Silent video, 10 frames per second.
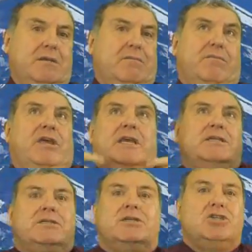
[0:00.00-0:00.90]

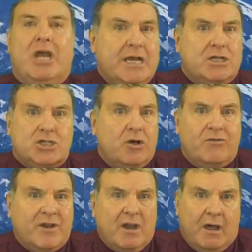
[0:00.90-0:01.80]
things to change
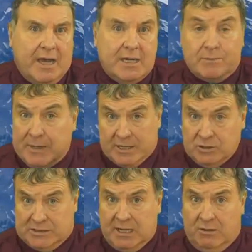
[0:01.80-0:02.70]
overnight,
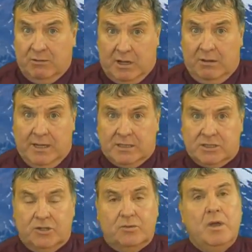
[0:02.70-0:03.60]
because they're not going
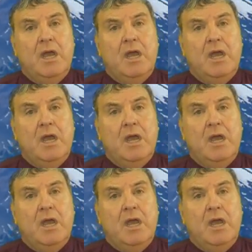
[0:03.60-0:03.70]
to.